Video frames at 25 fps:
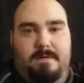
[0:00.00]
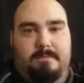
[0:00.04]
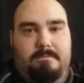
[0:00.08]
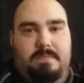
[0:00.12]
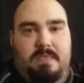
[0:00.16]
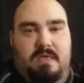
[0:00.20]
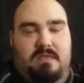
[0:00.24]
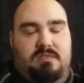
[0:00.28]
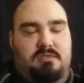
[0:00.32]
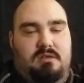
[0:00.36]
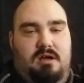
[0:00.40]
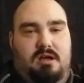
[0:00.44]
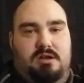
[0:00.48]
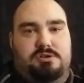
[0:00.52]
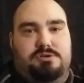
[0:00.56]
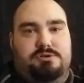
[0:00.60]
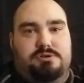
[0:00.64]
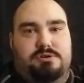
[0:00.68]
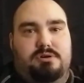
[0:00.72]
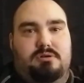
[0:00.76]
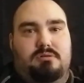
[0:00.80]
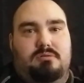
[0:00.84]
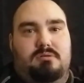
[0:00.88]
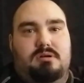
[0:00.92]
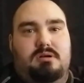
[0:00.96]
It's not
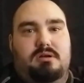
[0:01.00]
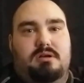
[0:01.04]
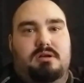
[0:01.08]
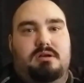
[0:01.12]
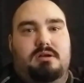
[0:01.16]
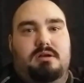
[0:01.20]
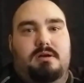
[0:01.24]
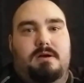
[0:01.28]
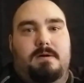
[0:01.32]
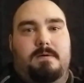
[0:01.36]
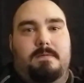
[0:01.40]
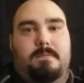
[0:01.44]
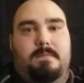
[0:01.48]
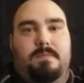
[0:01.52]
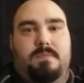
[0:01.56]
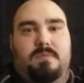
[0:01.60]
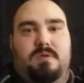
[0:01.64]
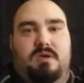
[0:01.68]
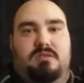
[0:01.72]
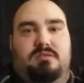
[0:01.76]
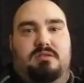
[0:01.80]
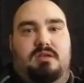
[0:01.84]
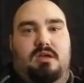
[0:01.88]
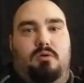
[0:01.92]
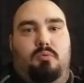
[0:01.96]
true.
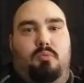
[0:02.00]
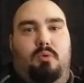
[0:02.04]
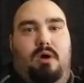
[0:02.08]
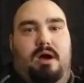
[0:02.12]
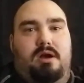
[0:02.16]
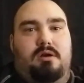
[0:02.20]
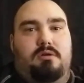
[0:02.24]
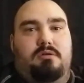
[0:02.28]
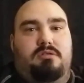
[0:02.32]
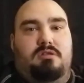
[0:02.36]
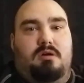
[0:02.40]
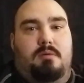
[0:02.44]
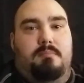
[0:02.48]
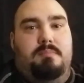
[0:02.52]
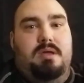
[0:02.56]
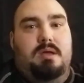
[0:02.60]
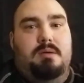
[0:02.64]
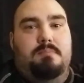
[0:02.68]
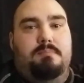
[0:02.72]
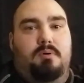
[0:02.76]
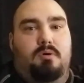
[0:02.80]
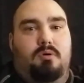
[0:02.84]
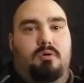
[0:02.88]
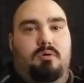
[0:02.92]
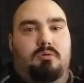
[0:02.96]
You see, why do some
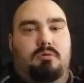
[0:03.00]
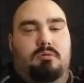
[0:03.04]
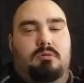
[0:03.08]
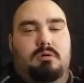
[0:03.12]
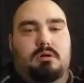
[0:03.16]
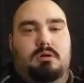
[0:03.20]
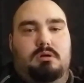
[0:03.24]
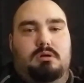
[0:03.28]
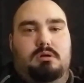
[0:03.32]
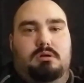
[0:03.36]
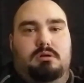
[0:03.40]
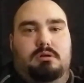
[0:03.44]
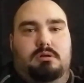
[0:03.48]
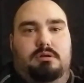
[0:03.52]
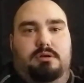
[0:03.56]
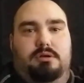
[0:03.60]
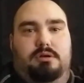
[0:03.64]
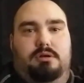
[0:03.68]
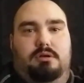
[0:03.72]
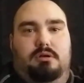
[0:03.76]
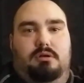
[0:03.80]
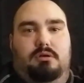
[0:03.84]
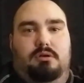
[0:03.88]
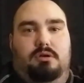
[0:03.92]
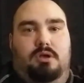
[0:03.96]
people,
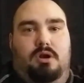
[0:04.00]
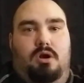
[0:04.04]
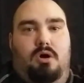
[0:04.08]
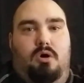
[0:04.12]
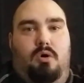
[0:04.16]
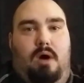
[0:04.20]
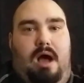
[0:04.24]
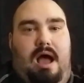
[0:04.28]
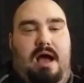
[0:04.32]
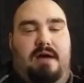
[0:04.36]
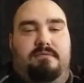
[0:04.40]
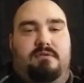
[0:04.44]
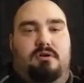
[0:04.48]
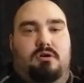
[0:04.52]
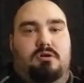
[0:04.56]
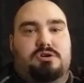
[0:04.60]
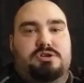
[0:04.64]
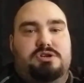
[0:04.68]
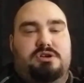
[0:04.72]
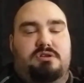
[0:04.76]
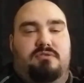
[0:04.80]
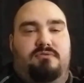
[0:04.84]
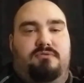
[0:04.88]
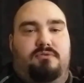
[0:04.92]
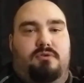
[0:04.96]
have
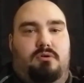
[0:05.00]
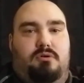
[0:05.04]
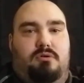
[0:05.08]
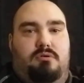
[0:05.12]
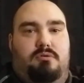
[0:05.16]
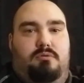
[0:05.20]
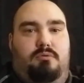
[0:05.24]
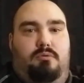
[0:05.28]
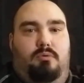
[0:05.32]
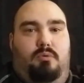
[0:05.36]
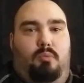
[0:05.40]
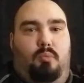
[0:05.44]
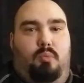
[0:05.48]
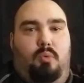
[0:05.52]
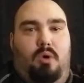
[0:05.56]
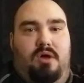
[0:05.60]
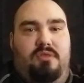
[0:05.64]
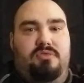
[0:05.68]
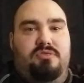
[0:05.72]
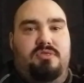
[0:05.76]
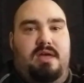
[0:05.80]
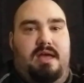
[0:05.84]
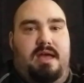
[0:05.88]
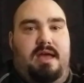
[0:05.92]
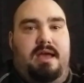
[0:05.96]
urges for
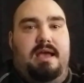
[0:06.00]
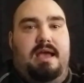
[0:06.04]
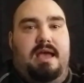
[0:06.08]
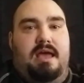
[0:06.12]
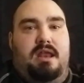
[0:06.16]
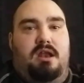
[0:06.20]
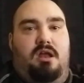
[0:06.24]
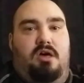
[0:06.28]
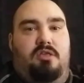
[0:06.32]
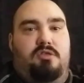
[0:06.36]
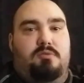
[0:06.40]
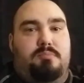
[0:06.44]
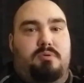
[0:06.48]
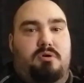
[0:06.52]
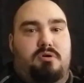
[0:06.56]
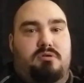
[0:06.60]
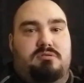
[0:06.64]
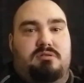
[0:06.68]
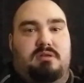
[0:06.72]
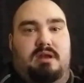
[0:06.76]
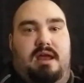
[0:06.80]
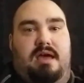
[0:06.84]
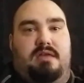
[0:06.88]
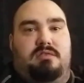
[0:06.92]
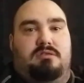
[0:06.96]
one thing and another
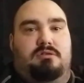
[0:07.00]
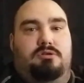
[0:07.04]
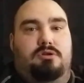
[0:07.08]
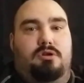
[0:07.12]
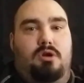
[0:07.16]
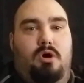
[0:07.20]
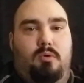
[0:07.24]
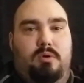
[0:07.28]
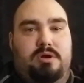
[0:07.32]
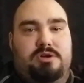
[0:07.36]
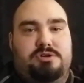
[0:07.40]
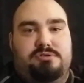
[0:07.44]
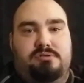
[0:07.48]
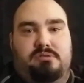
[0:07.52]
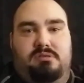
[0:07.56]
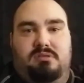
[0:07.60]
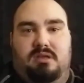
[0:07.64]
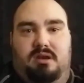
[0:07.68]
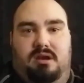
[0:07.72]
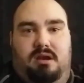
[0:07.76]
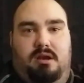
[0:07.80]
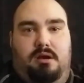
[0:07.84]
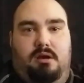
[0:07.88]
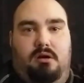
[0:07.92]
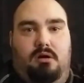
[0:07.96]
person has no interest
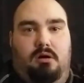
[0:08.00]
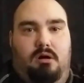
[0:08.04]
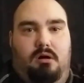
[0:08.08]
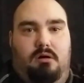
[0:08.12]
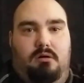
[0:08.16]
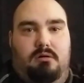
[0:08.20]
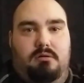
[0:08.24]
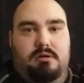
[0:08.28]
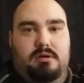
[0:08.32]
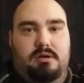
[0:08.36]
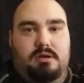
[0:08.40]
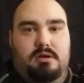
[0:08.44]
in it at all?